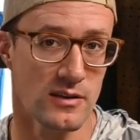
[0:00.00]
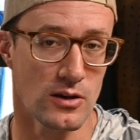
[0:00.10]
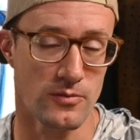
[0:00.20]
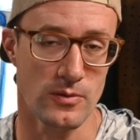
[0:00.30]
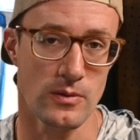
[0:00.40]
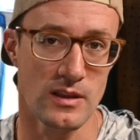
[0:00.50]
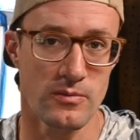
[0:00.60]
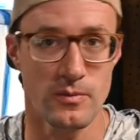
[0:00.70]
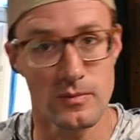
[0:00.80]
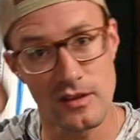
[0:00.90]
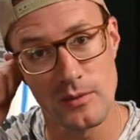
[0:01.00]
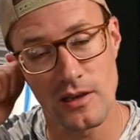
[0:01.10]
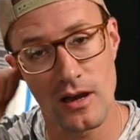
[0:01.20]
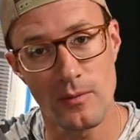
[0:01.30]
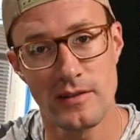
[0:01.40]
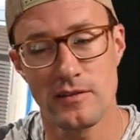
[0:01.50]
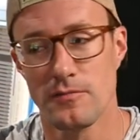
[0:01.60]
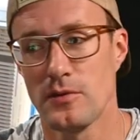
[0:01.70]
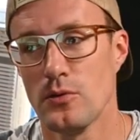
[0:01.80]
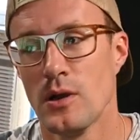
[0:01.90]
If leave me comments
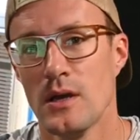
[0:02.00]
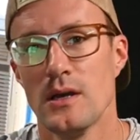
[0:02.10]
if you